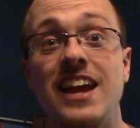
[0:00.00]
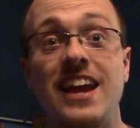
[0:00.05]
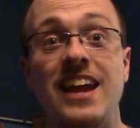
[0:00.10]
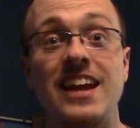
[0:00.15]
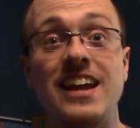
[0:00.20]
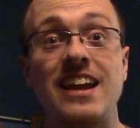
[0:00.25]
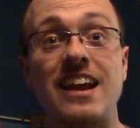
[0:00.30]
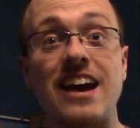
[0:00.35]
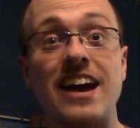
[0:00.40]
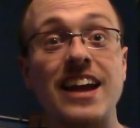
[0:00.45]

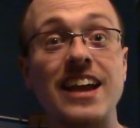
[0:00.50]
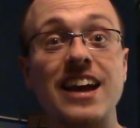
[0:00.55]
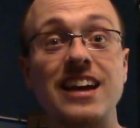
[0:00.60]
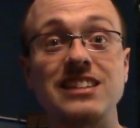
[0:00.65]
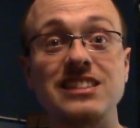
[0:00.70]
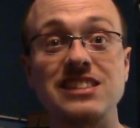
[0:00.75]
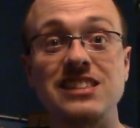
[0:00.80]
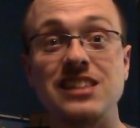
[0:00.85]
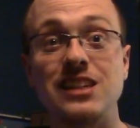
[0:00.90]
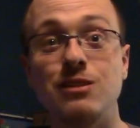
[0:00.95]
And I
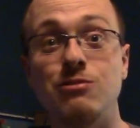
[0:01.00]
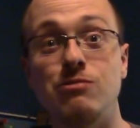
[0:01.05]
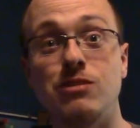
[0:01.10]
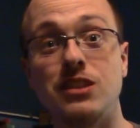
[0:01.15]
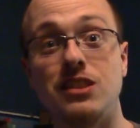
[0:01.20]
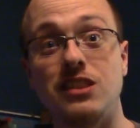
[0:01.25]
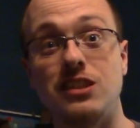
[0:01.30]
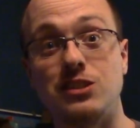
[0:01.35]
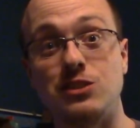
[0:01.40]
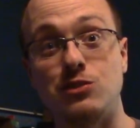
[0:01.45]
got to see
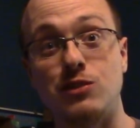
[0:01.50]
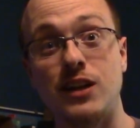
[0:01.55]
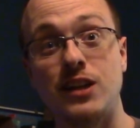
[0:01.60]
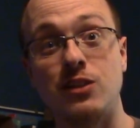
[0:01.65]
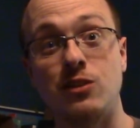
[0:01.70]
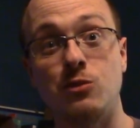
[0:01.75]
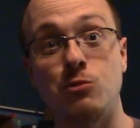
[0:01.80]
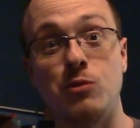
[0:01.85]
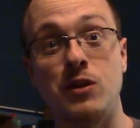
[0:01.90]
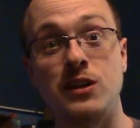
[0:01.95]
what the
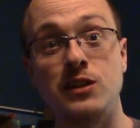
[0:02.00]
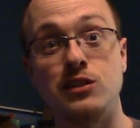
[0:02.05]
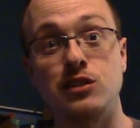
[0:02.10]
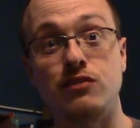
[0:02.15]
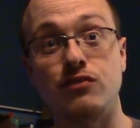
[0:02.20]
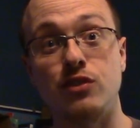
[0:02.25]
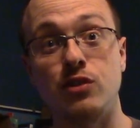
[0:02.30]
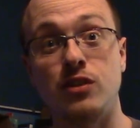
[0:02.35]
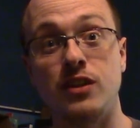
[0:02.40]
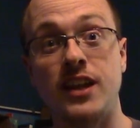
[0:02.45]
trailer was
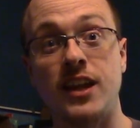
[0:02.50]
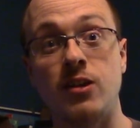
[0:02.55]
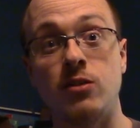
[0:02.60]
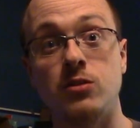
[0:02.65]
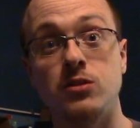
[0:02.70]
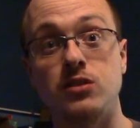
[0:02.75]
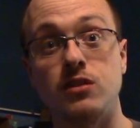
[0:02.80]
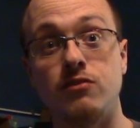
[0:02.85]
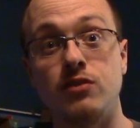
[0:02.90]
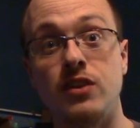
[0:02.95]
for
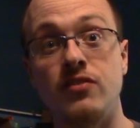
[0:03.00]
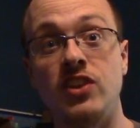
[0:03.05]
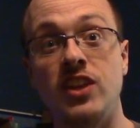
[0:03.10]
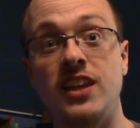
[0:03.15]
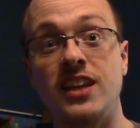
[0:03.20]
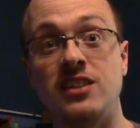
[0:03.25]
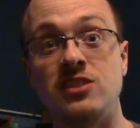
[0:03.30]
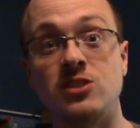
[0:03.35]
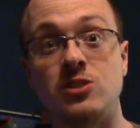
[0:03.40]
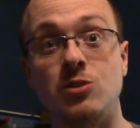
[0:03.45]
Geralt of
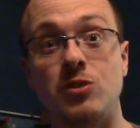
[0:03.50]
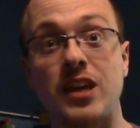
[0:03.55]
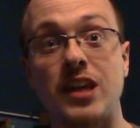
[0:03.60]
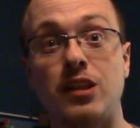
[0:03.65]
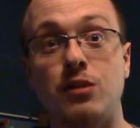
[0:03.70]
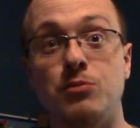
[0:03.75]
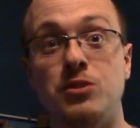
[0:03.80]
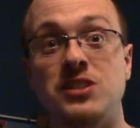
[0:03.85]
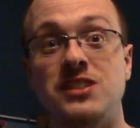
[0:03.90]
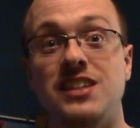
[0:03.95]
Rivia in Soul
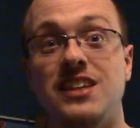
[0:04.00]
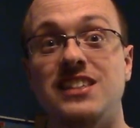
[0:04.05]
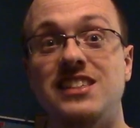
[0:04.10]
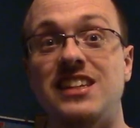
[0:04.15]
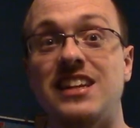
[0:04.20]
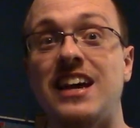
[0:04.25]
Calibur VI,